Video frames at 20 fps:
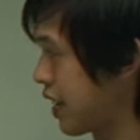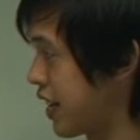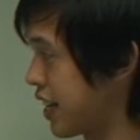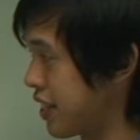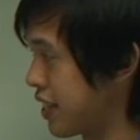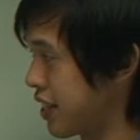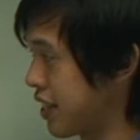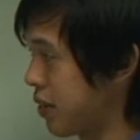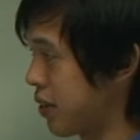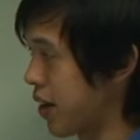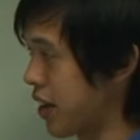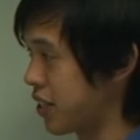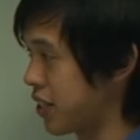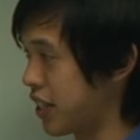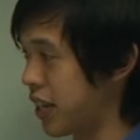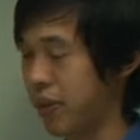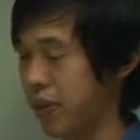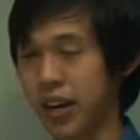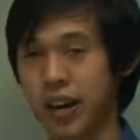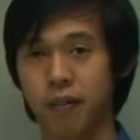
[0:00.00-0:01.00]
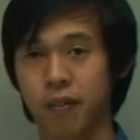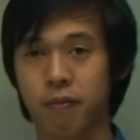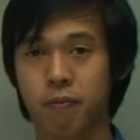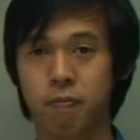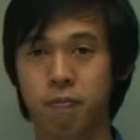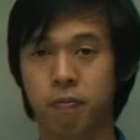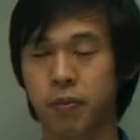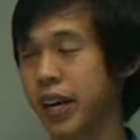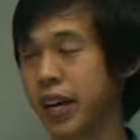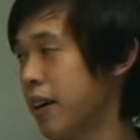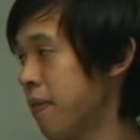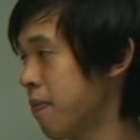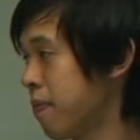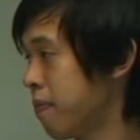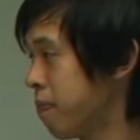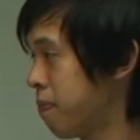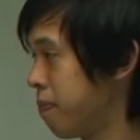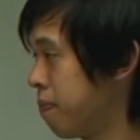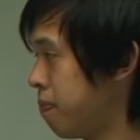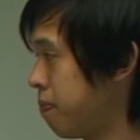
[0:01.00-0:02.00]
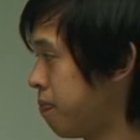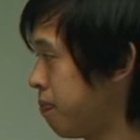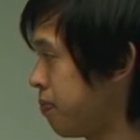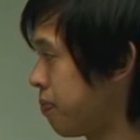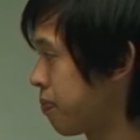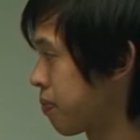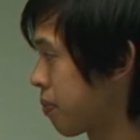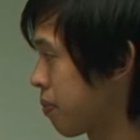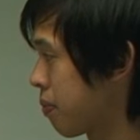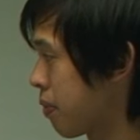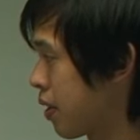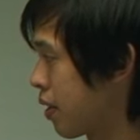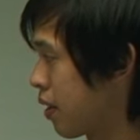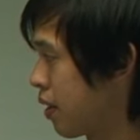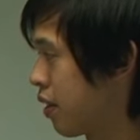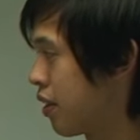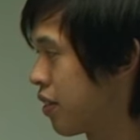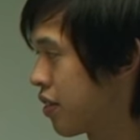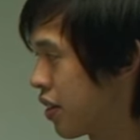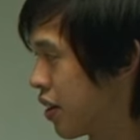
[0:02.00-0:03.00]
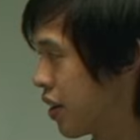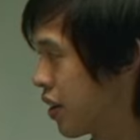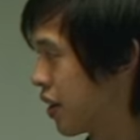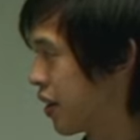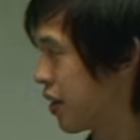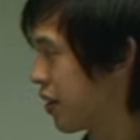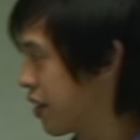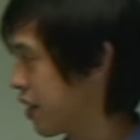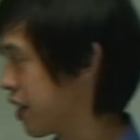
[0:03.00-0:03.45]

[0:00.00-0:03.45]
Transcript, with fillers: that's the equation that we have, okay? So